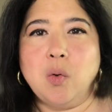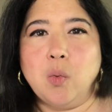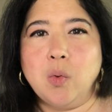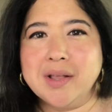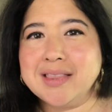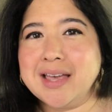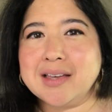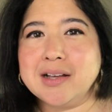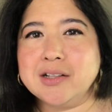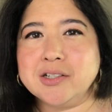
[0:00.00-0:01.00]
what that
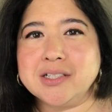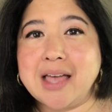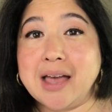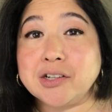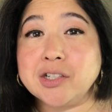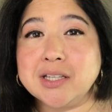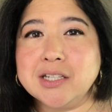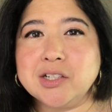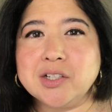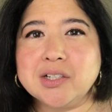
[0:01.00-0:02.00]
color is actually going
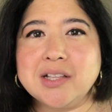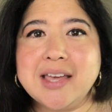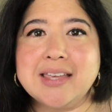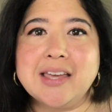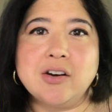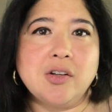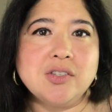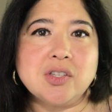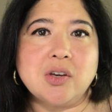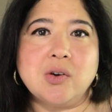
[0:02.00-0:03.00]
to look like, and
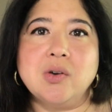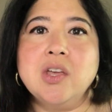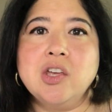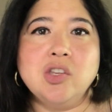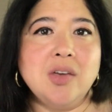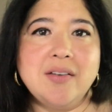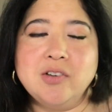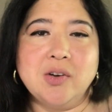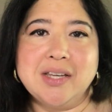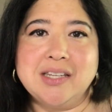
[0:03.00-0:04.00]
also you have
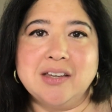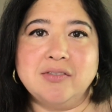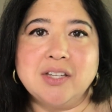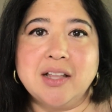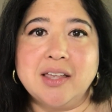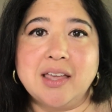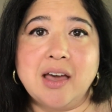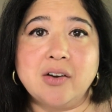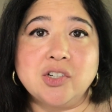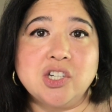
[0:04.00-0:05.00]
no idea of telling
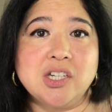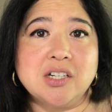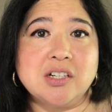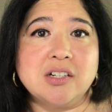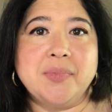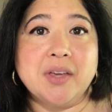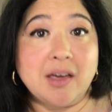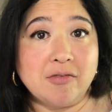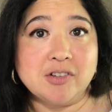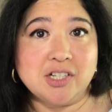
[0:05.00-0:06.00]
how sheer the
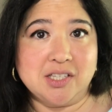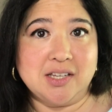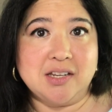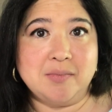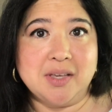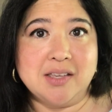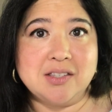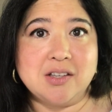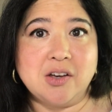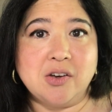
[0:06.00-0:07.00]
coverage is going to be.
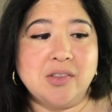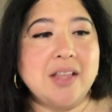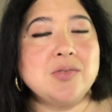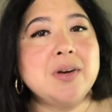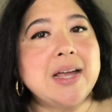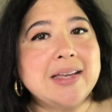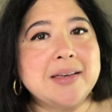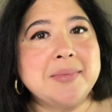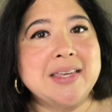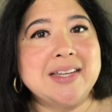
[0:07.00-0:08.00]
So that's where I
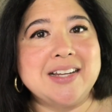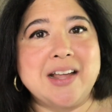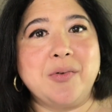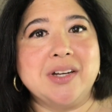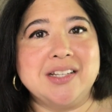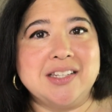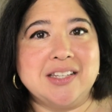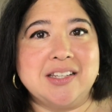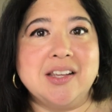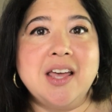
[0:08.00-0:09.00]
come in, and I wanted
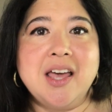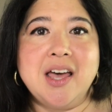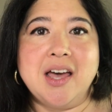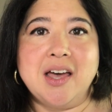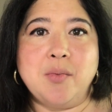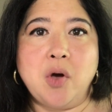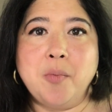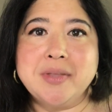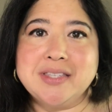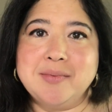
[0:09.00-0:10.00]
to
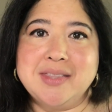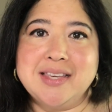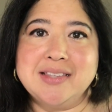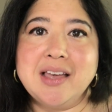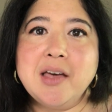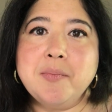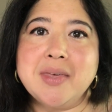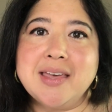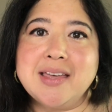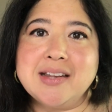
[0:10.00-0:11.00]
open some of these up
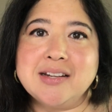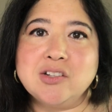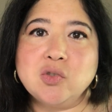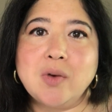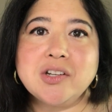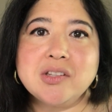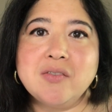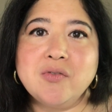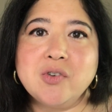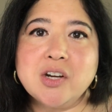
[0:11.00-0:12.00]
and swatch
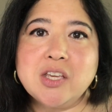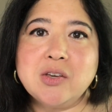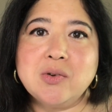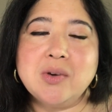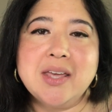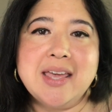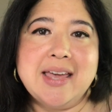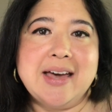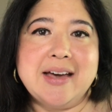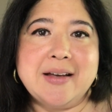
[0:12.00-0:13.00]
them for you,
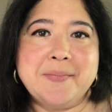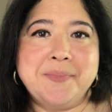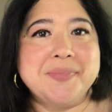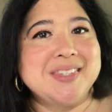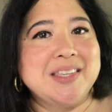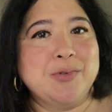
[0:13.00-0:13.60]
see